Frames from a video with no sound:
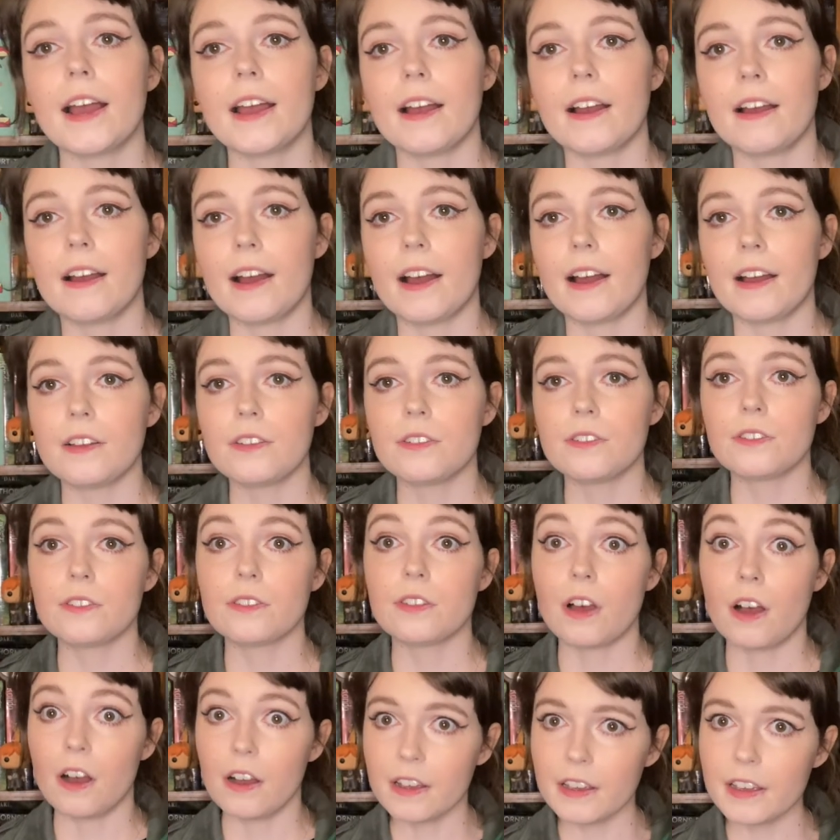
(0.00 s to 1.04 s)
has
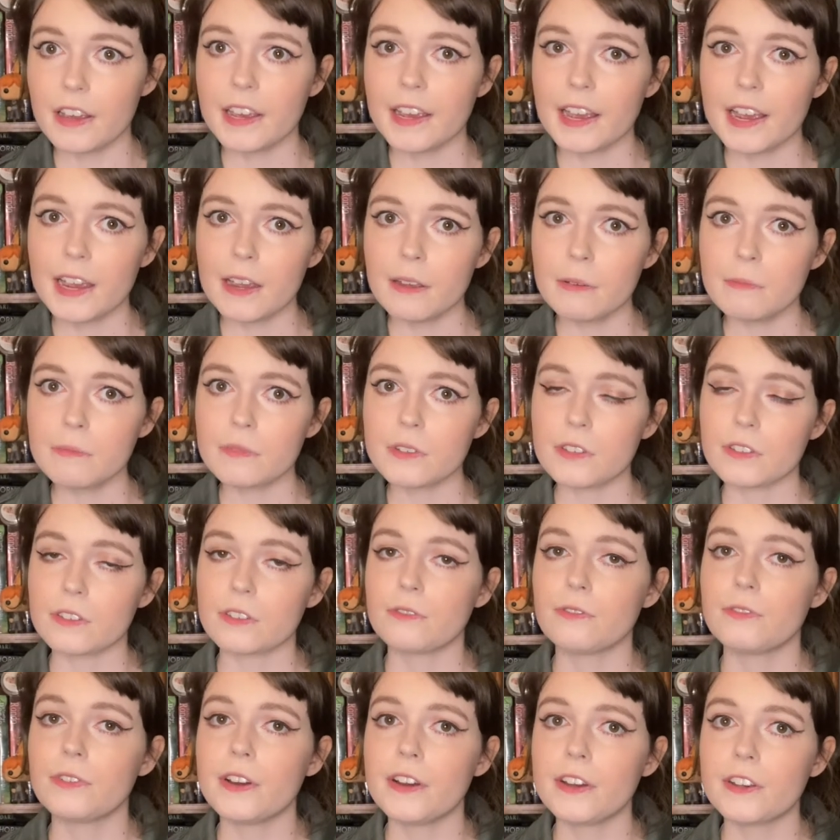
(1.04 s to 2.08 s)
The Hunger Games as
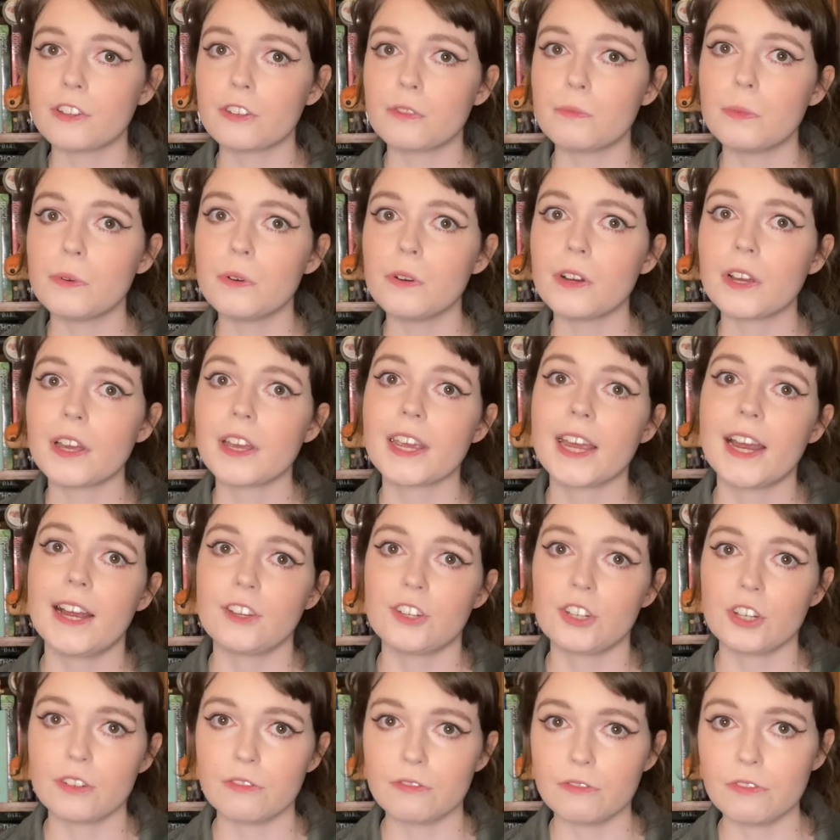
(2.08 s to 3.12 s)
the first book,
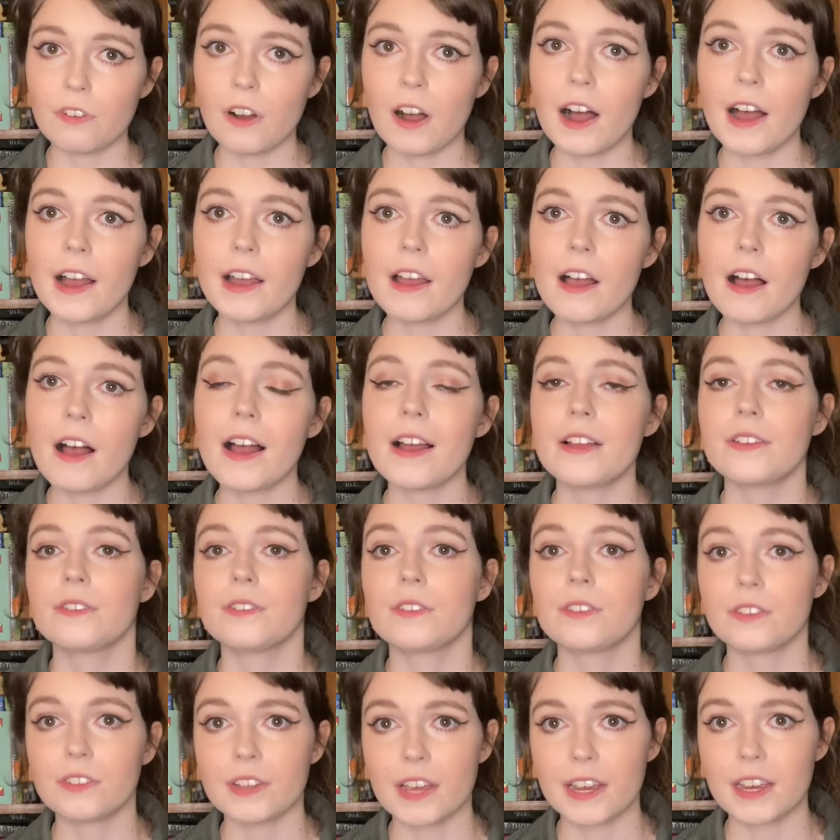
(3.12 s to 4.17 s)
Catching Fire as
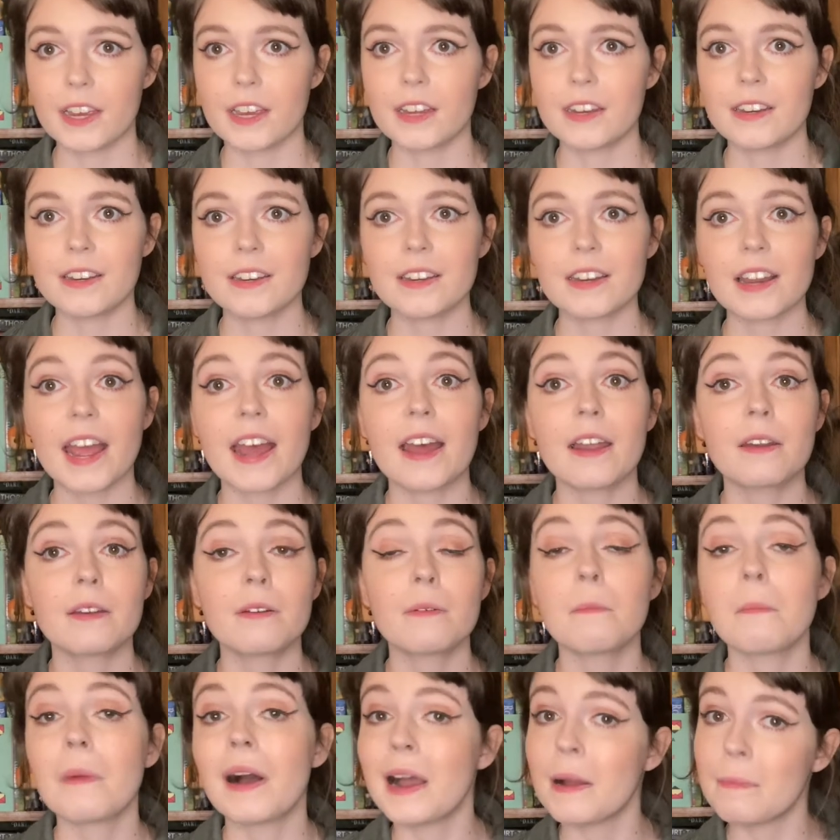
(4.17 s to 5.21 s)
the second,
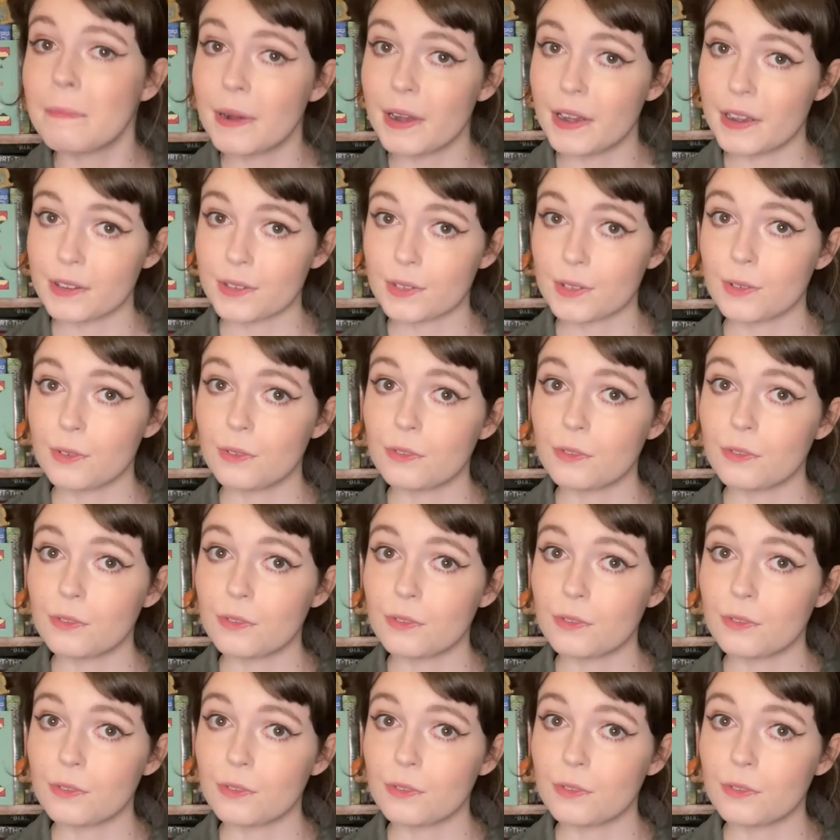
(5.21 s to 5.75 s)
and my personal